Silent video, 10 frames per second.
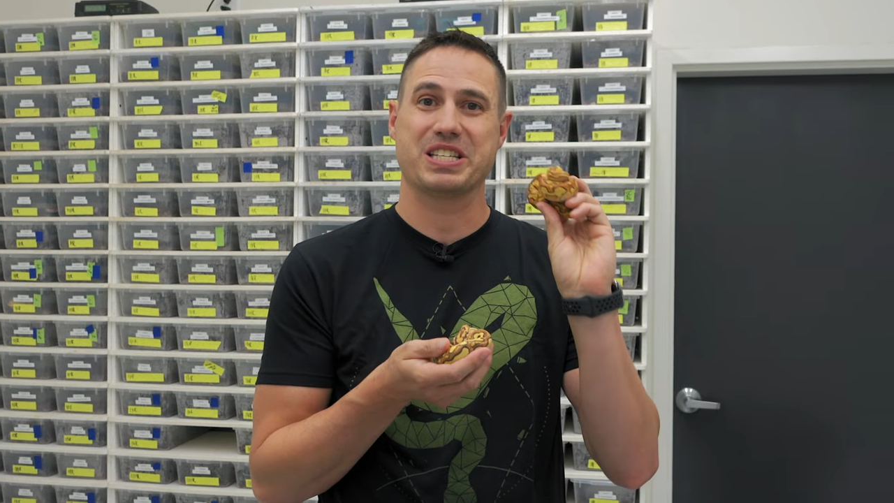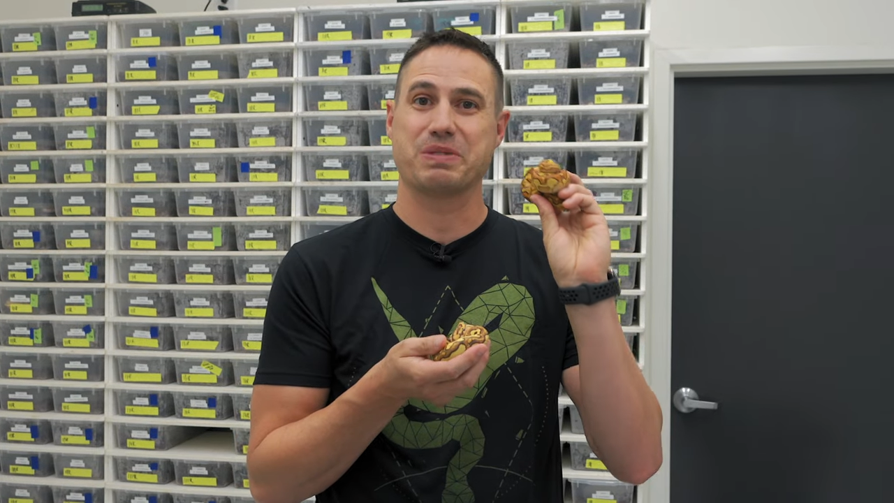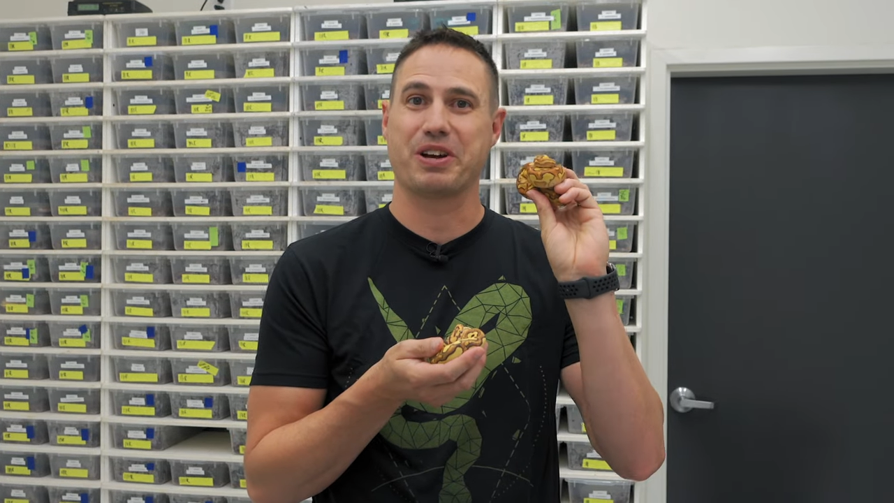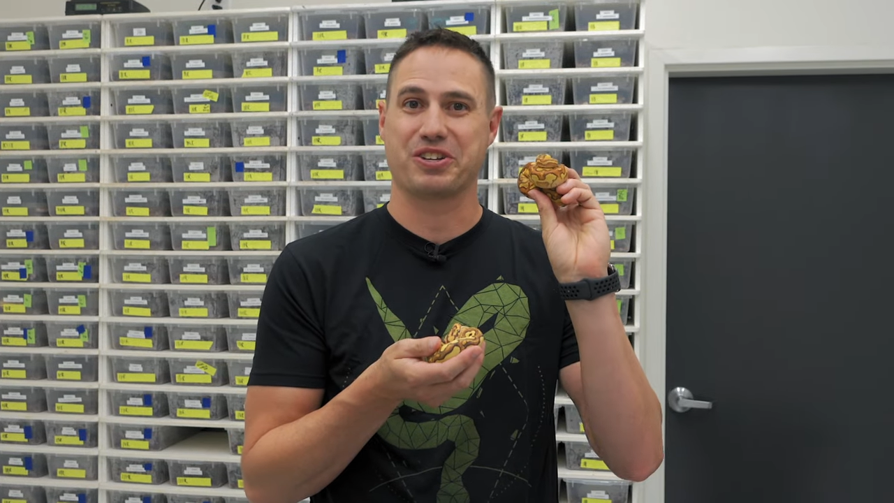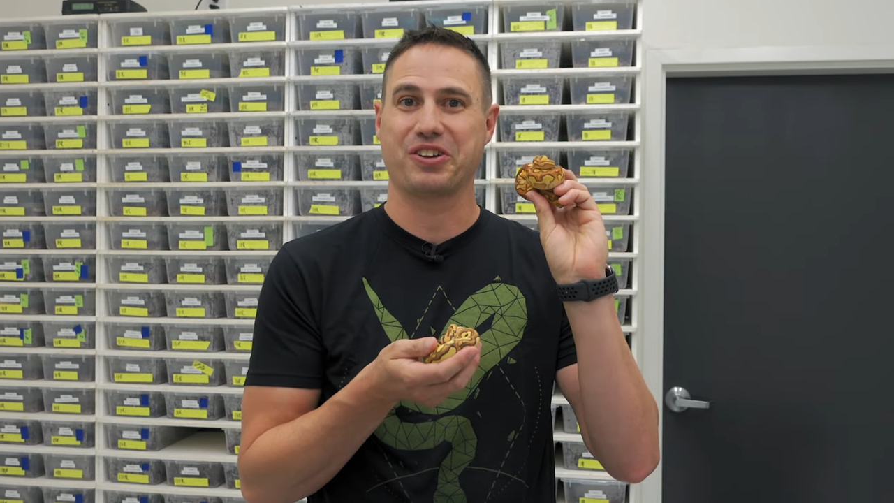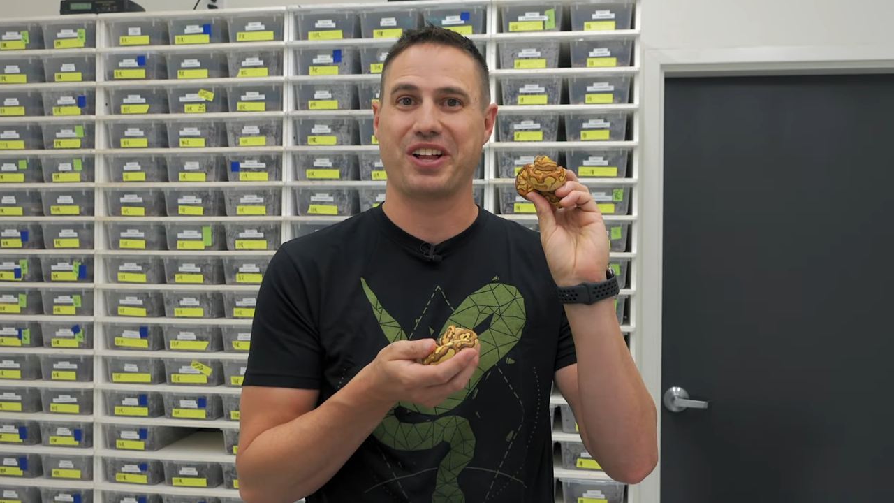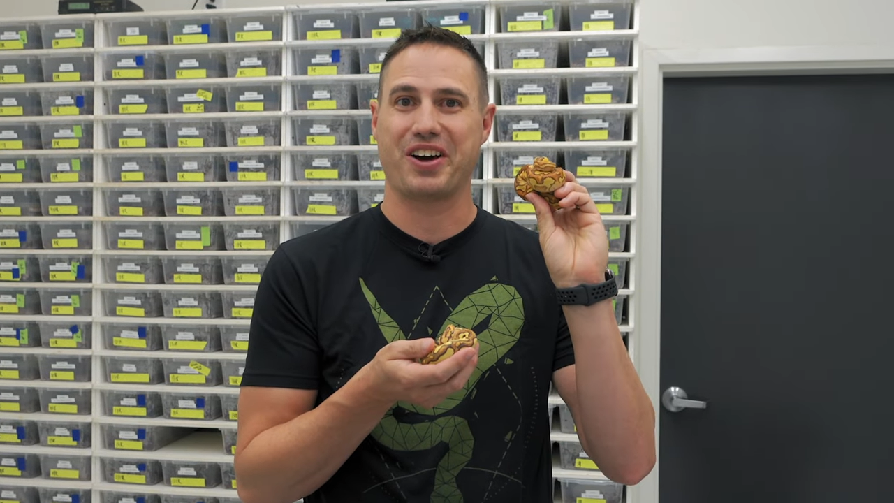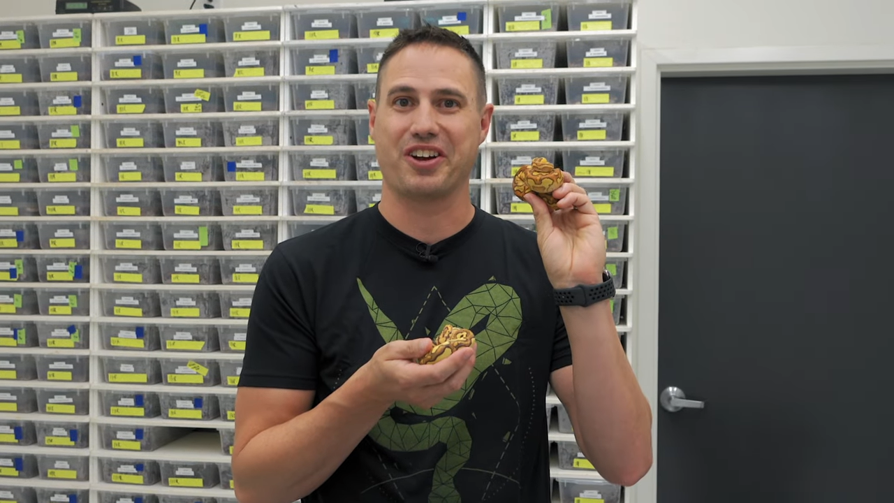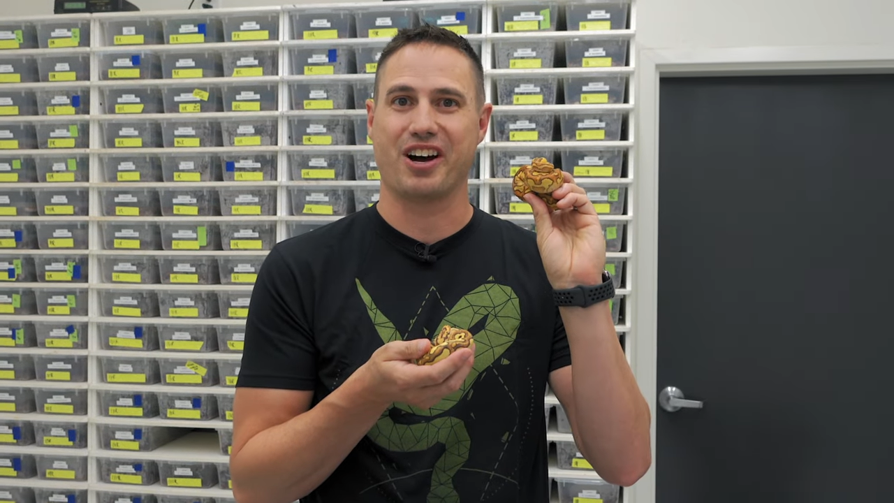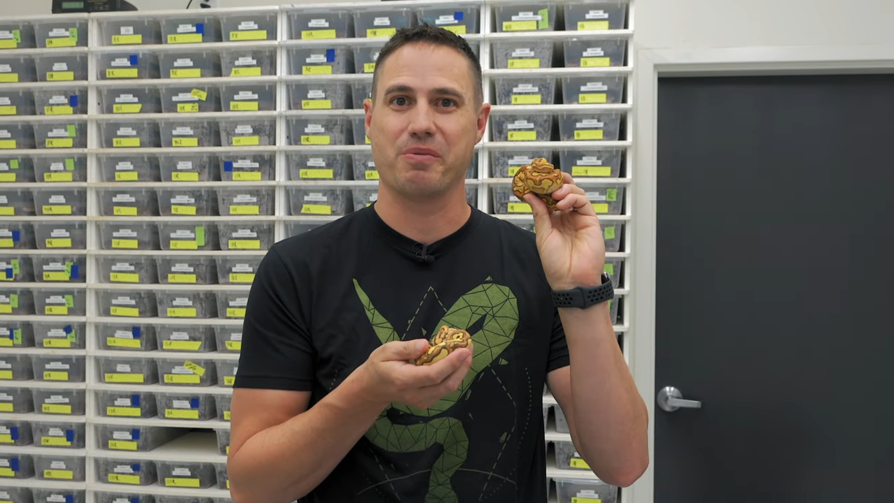Special
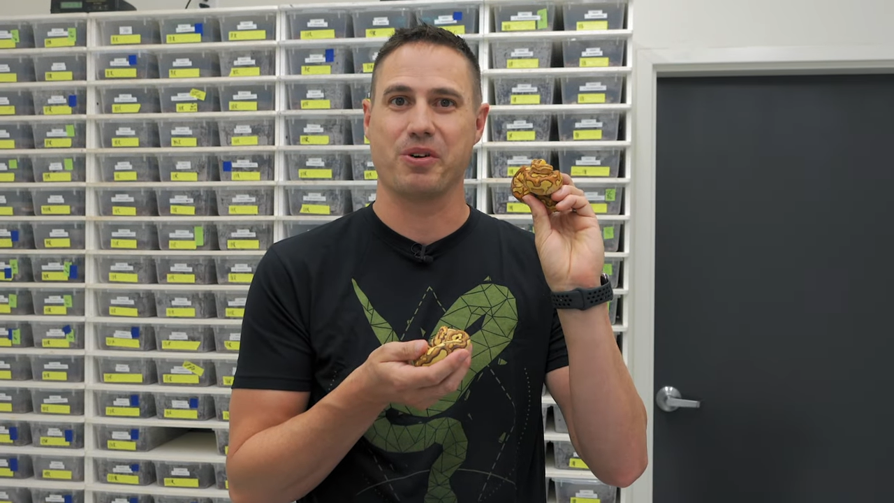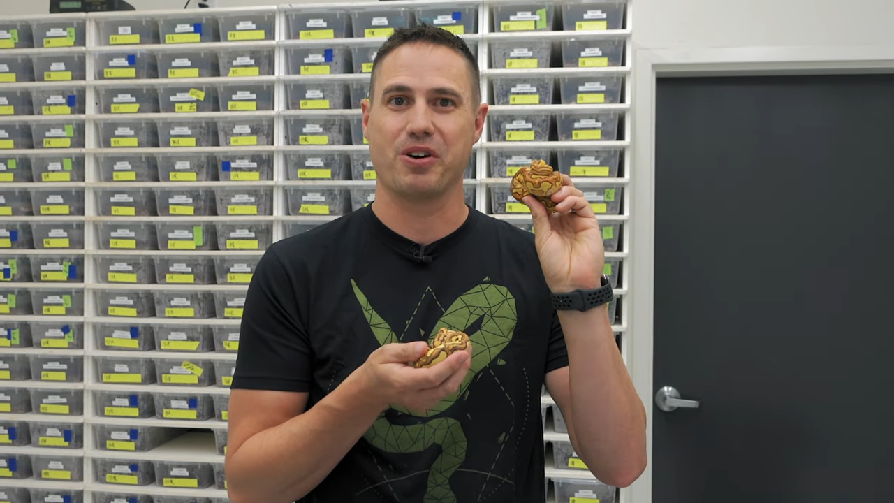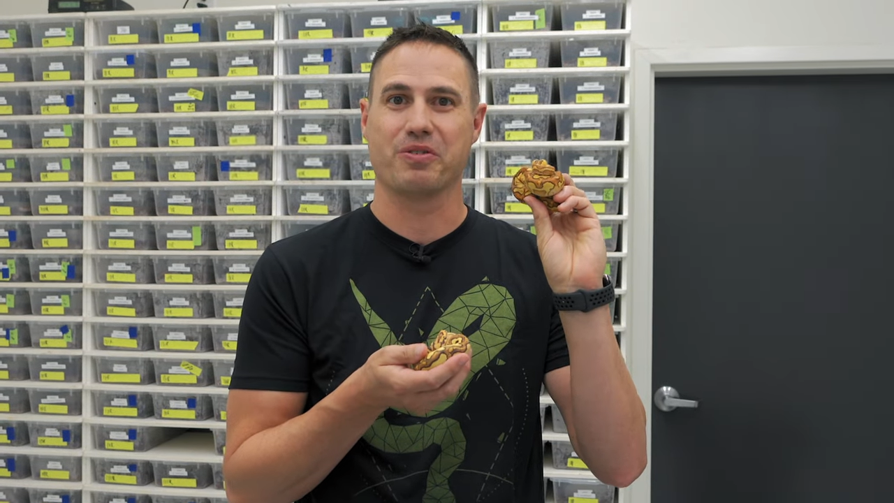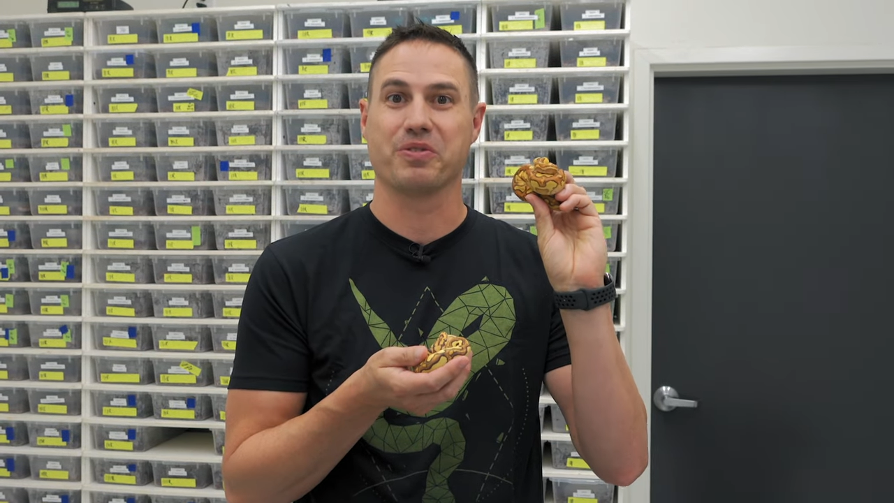Clown combo